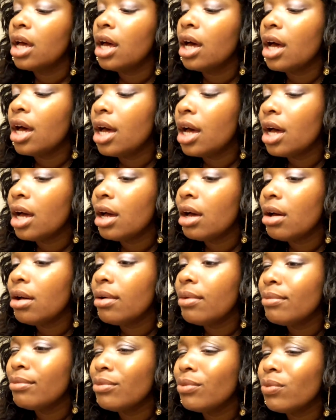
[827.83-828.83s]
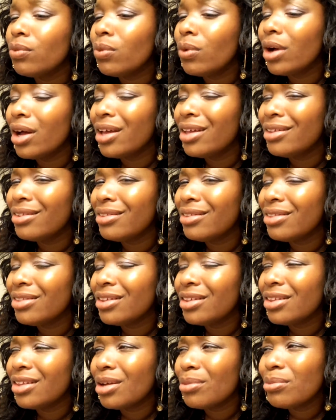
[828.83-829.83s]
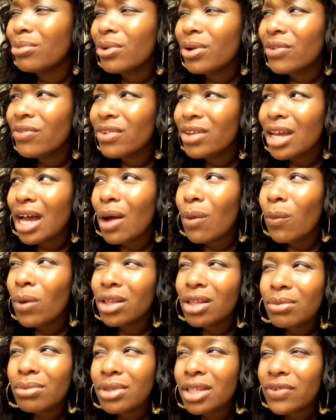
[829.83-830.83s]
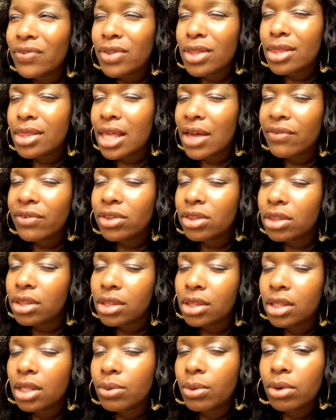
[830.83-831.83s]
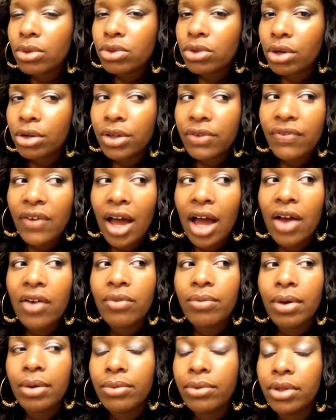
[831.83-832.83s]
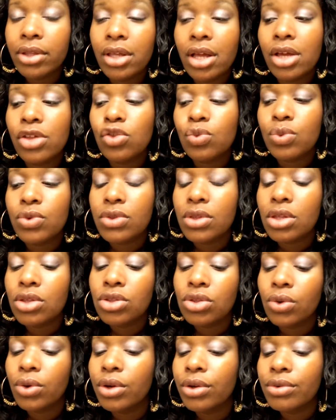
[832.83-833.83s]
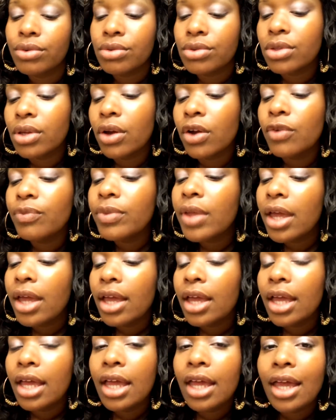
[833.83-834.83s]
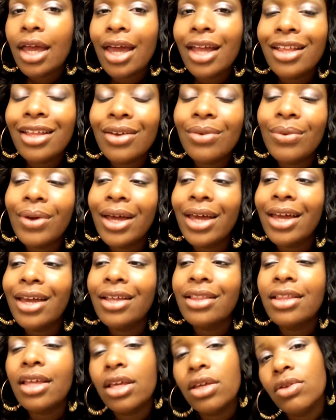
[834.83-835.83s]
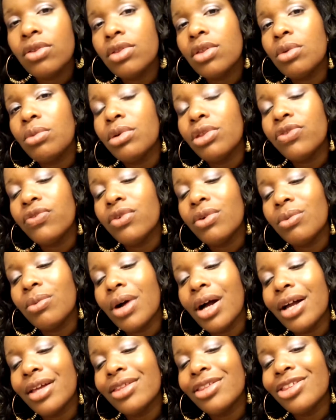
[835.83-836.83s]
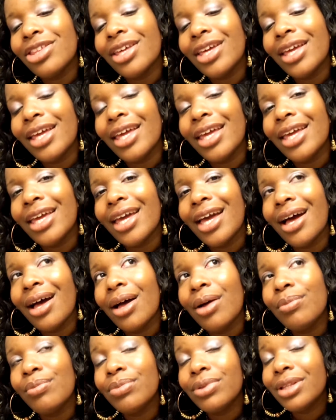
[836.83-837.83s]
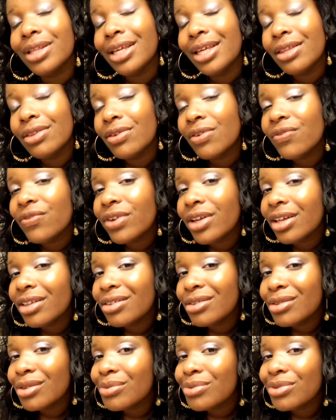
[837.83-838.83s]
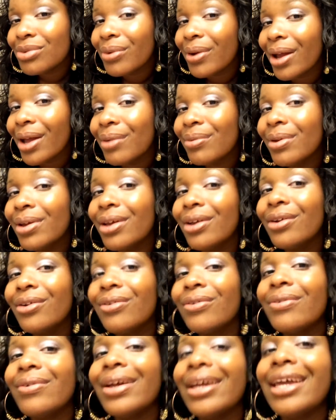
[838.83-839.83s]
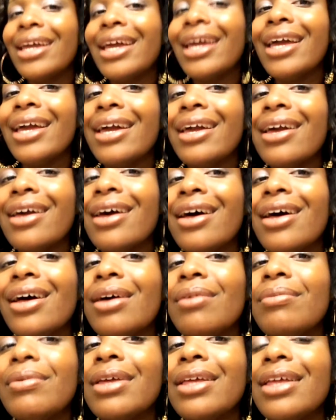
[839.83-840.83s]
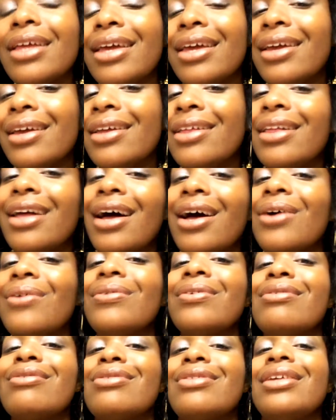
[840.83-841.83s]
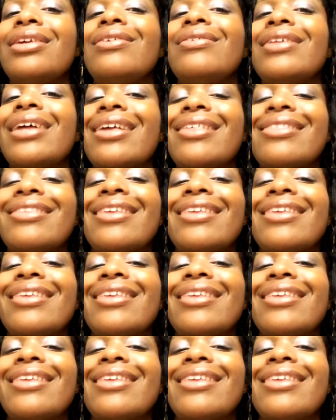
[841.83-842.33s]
What the number of it? I want to believe it's 7035, but I'm really not 100% sure. So, anyway, thank you so much for watching. Please don't forget to subscribe, rate, and comment, and I will see you next